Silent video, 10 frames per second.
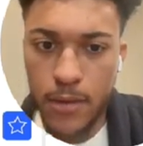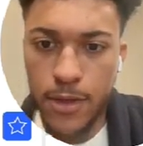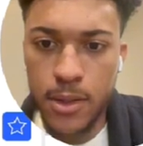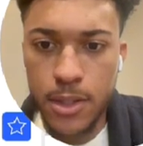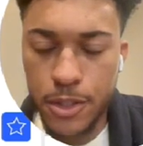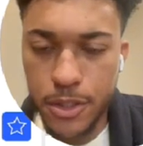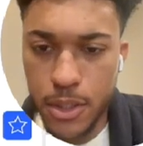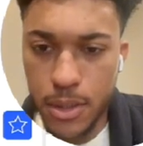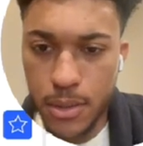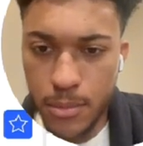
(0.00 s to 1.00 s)
even
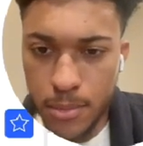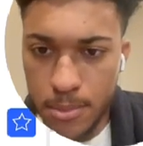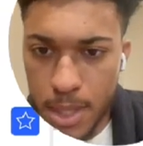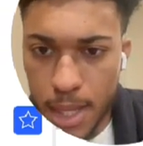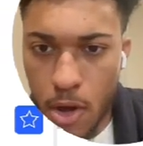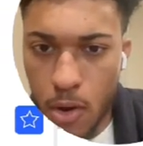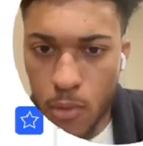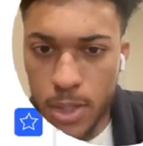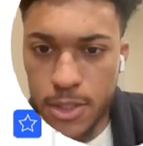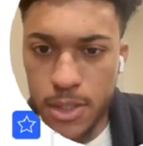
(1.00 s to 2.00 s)
just to mitigate
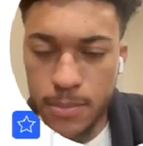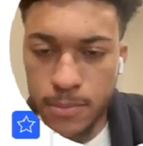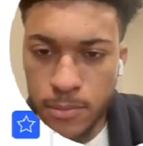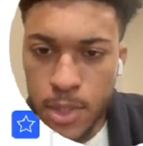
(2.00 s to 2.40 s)
all risk.